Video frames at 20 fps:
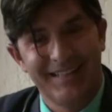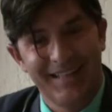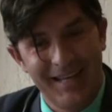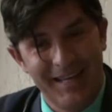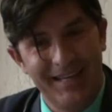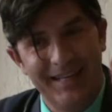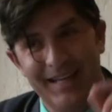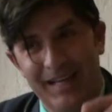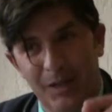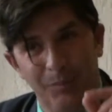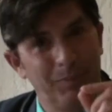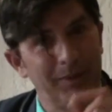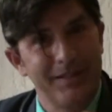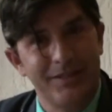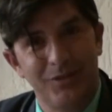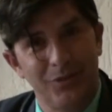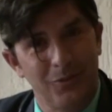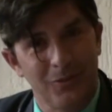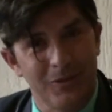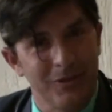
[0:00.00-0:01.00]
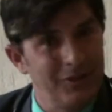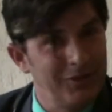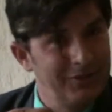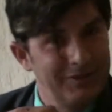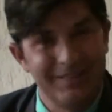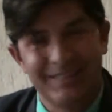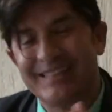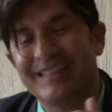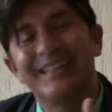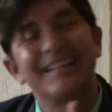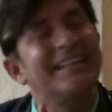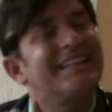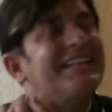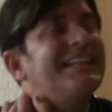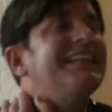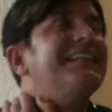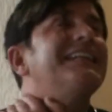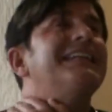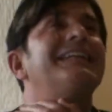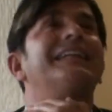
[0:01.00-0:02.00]
In any place in the world,
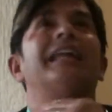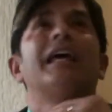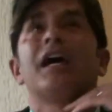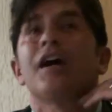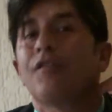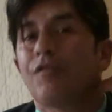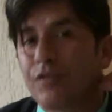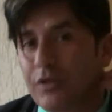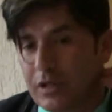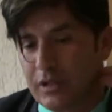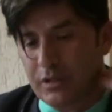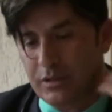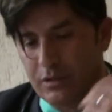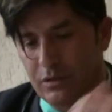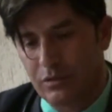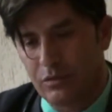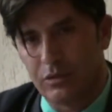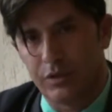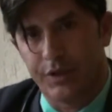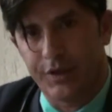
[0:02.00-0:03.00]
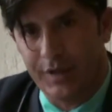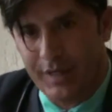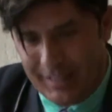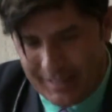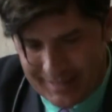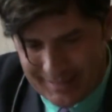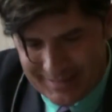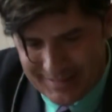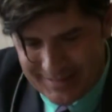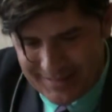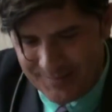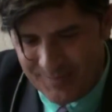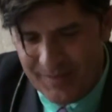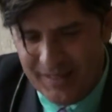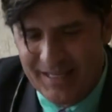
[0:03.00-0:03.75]
never order ice.